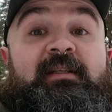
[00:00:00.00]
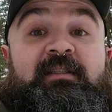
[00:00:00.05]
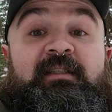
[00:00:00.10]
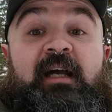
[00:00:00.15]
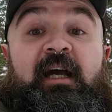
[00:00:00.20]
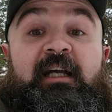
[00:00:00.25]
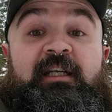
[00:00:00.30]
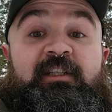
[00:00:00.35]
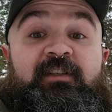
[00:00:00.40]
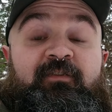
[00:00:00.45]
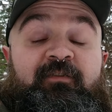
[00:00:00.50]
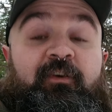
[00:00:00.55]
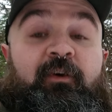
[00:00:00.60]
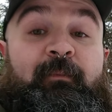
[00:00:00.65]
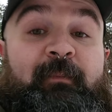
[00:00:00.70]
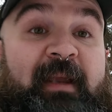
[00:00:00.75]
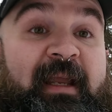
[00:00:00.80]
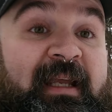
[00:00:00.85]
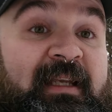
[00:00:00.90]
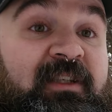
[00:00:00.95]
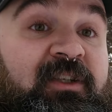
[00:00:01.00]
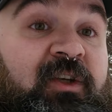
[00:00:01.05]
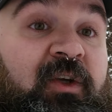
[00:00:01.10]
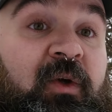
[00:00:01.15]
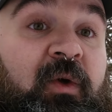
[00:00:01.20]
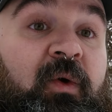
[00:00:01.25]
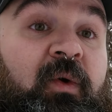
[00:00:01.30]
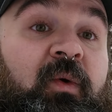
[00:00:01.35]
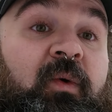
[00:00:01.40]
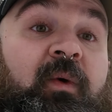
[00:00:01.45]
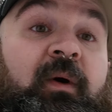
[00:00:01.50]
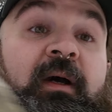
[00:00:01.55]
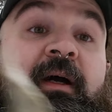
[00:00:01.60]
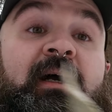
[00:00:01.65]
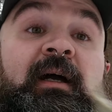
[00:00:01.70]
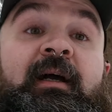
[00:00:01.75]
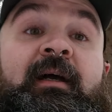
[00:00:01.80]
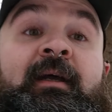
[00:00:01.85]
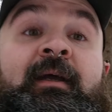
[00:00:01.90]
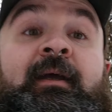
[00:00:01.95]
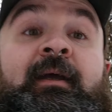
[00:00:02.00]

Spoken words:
size for me to